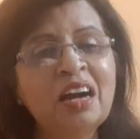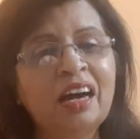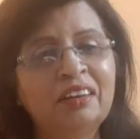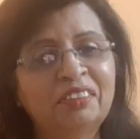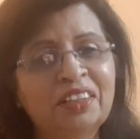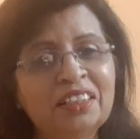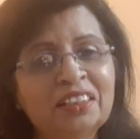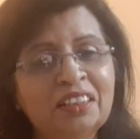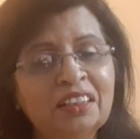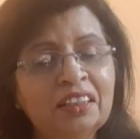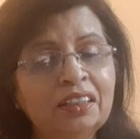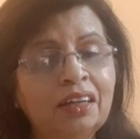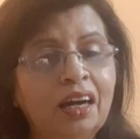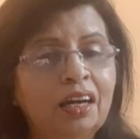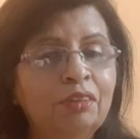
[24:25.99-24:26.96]
and
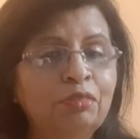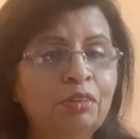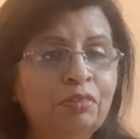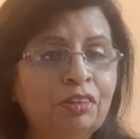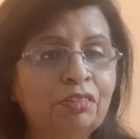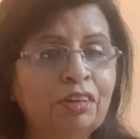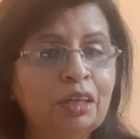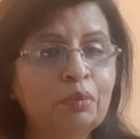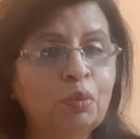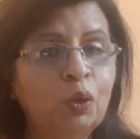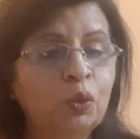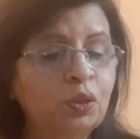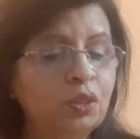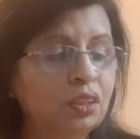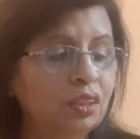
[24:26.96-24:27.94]
recently I've even read about,